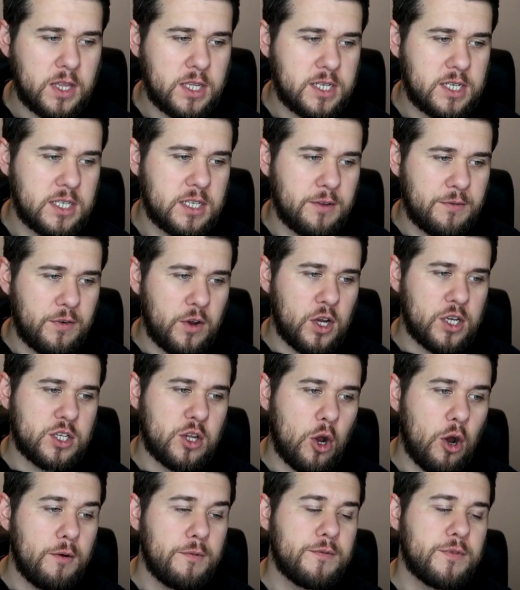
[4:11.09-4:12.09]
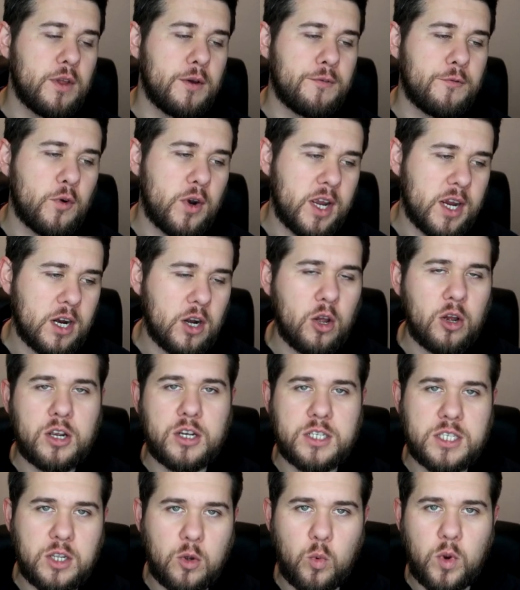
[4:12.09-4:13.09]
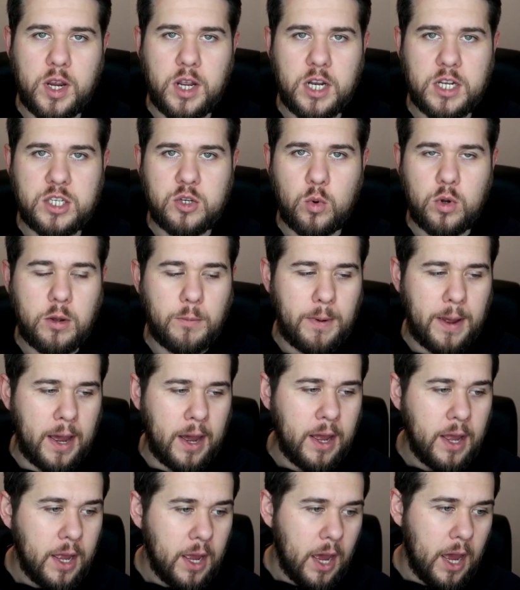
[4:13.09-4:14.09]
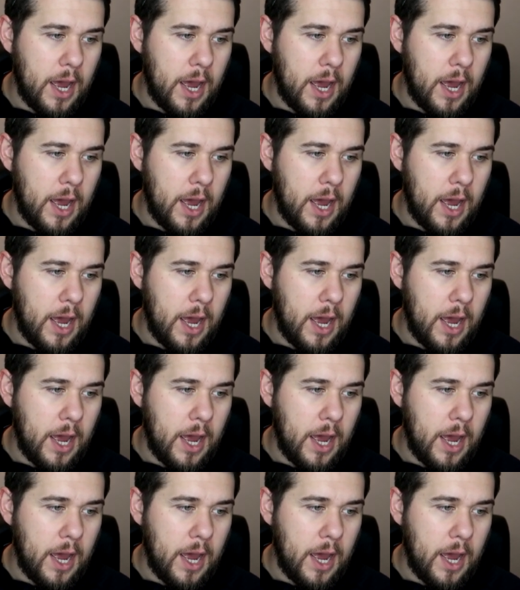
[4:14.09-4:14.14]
This is the first of the 3 o'clockers that we're going to talk about.